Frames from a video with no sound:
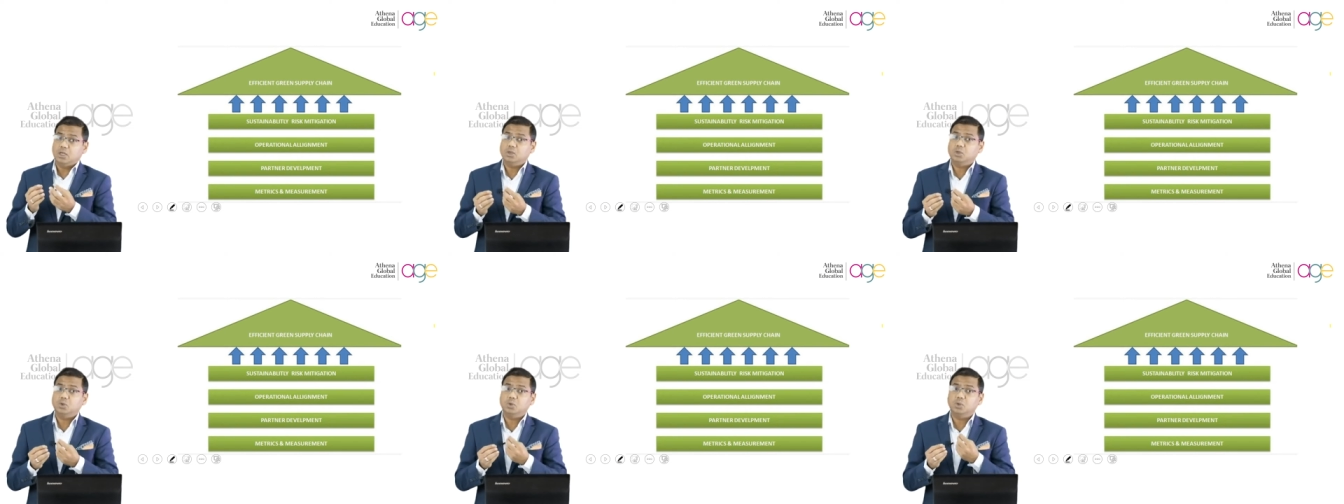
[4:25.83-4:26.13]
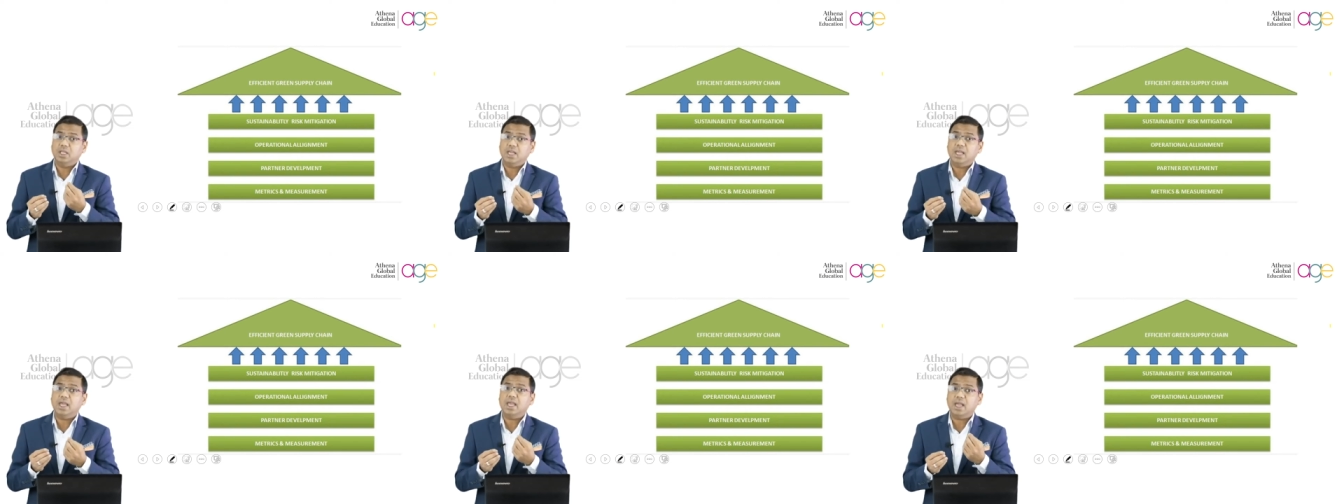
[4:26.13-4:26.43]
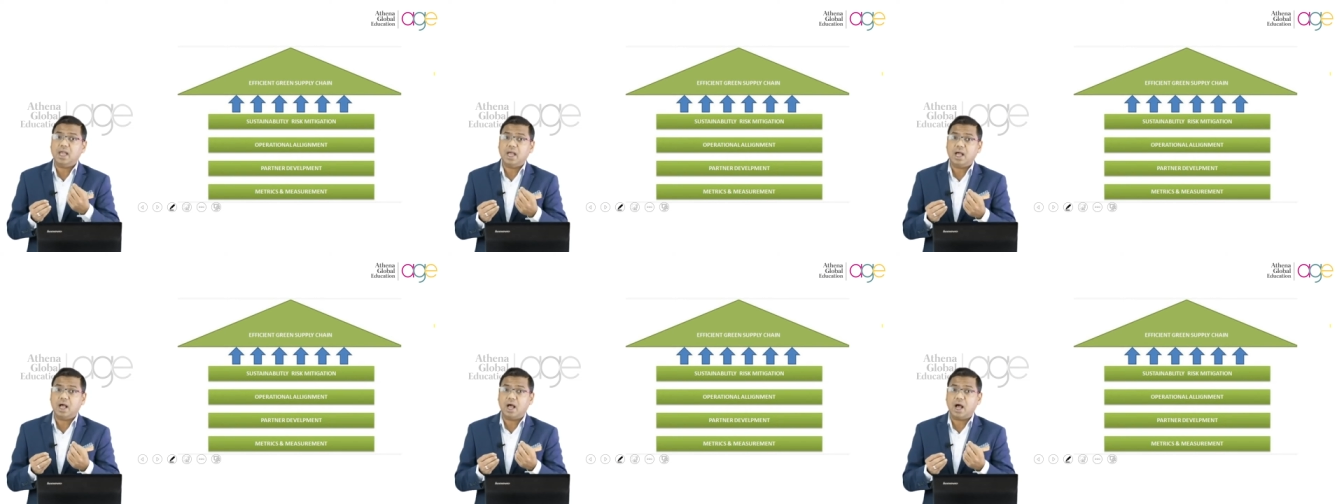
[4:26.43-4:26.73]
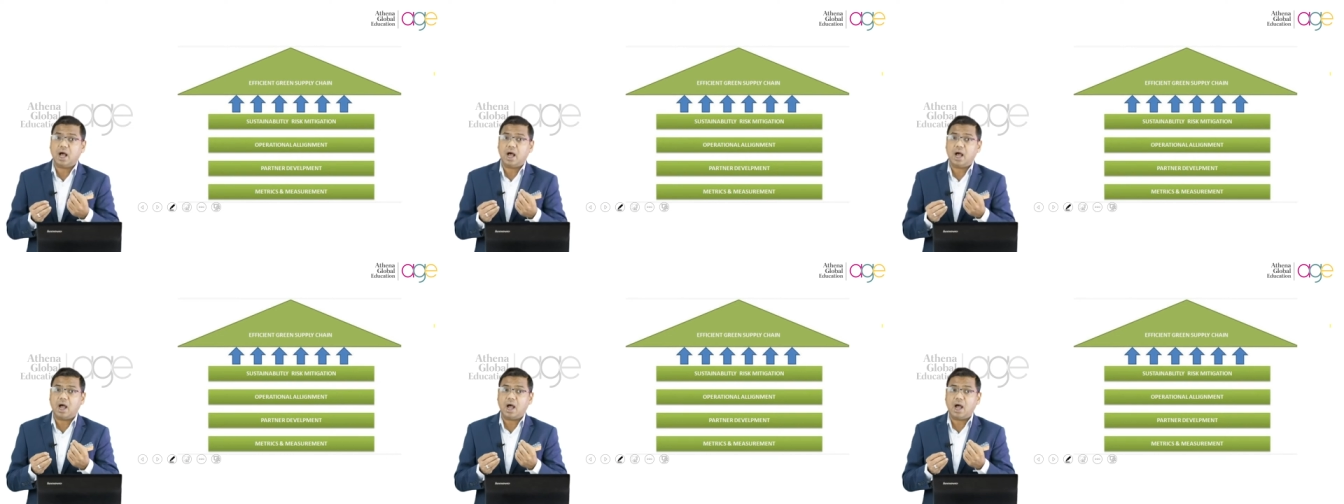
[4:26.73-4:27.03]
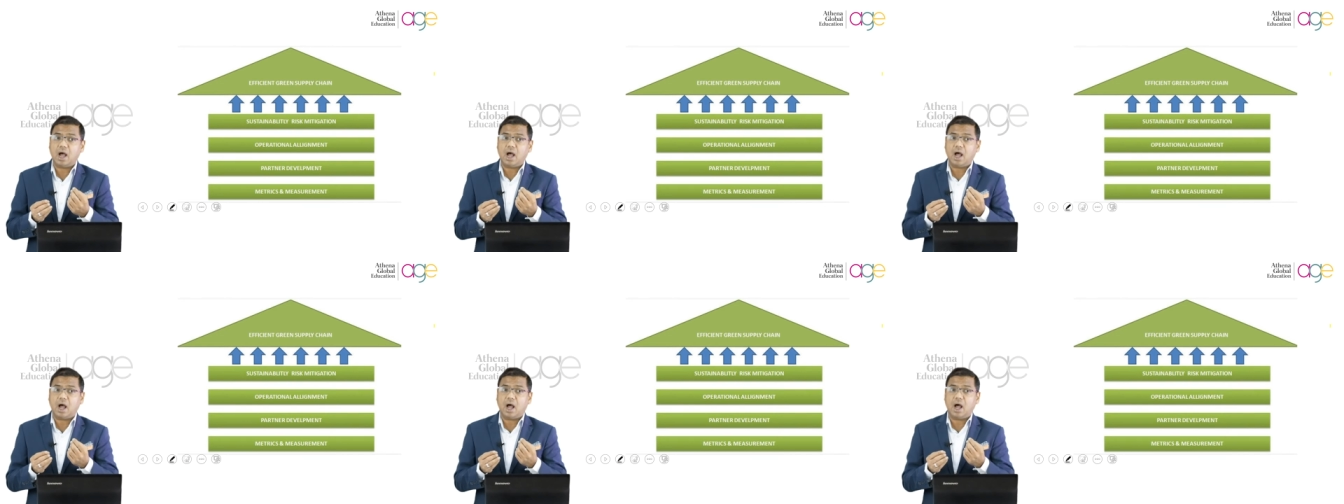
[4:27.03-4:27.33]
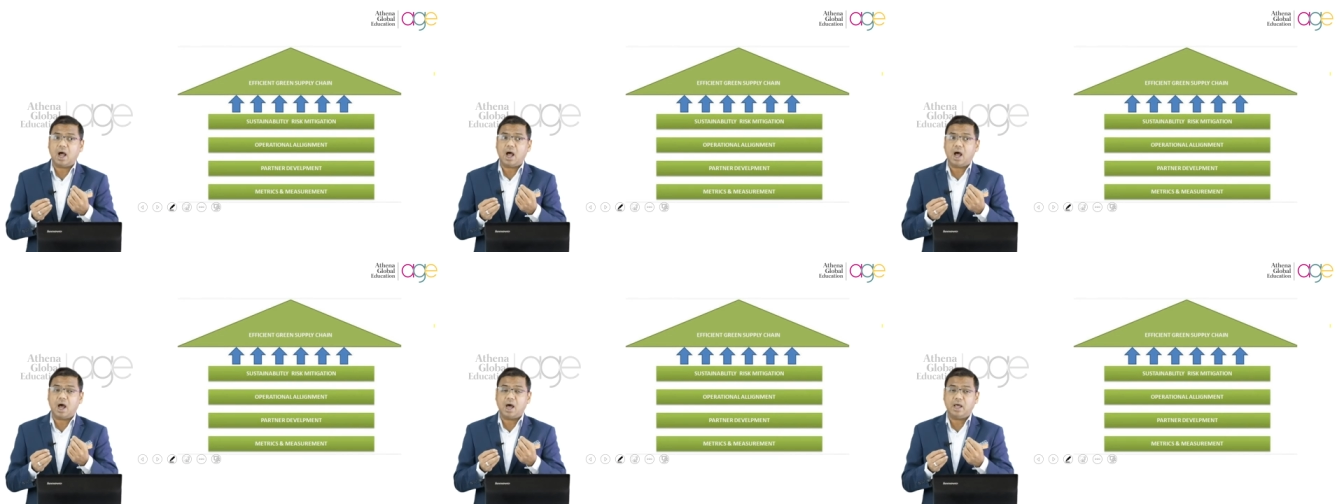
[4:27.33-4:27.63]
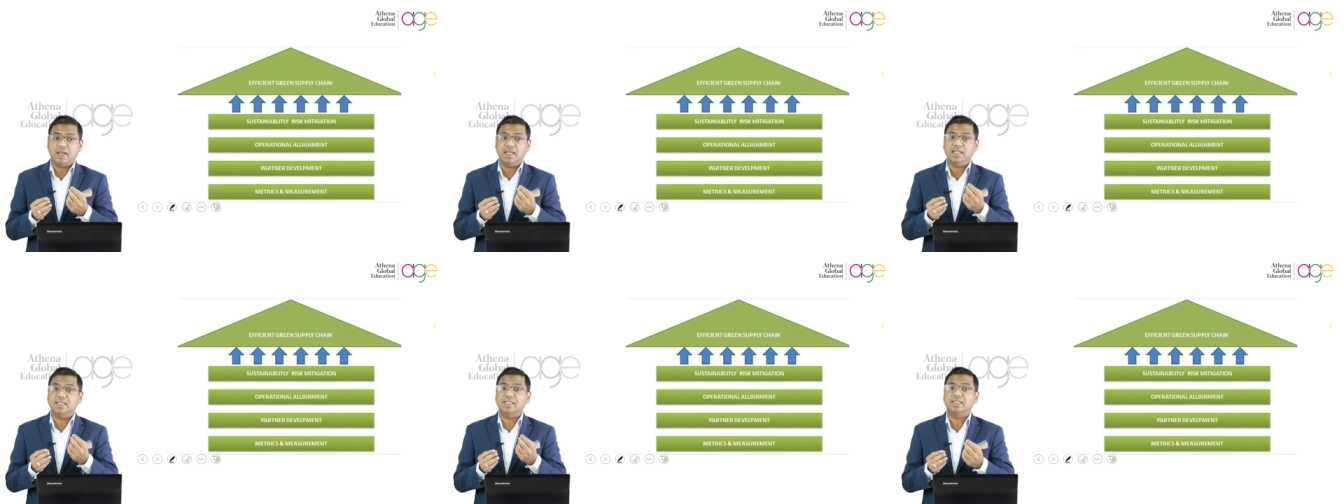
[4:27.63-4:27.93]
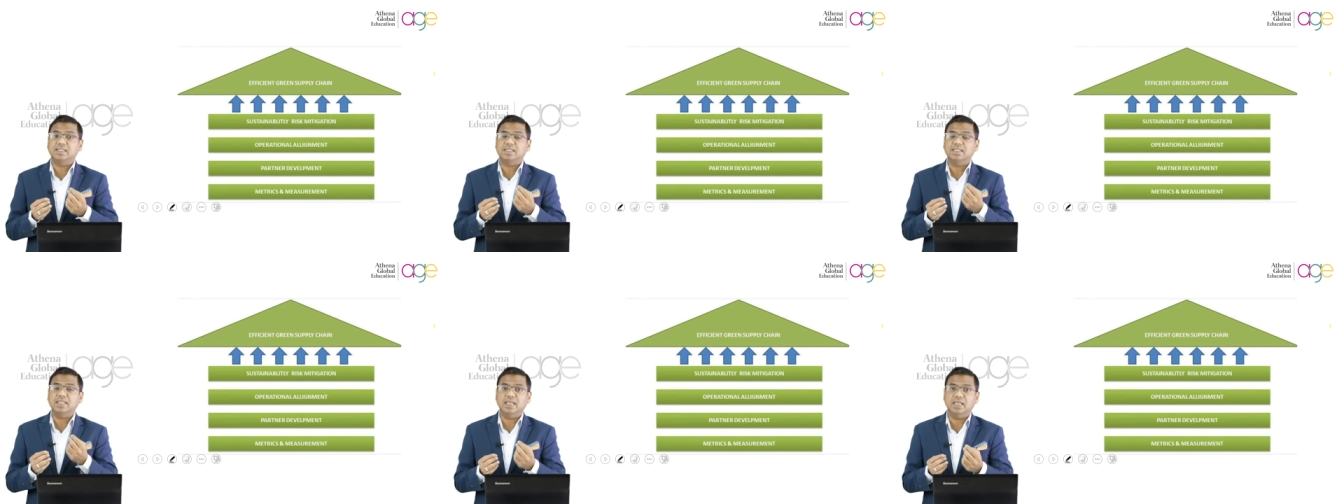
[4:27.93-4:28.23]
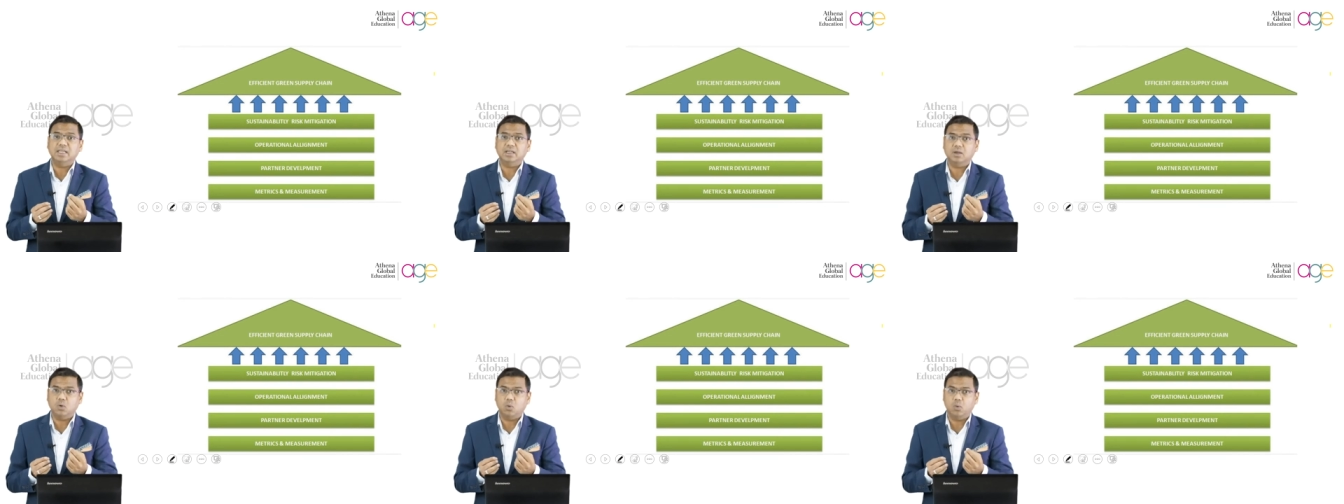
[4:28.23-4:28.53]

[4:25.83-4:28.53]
Do they are in sync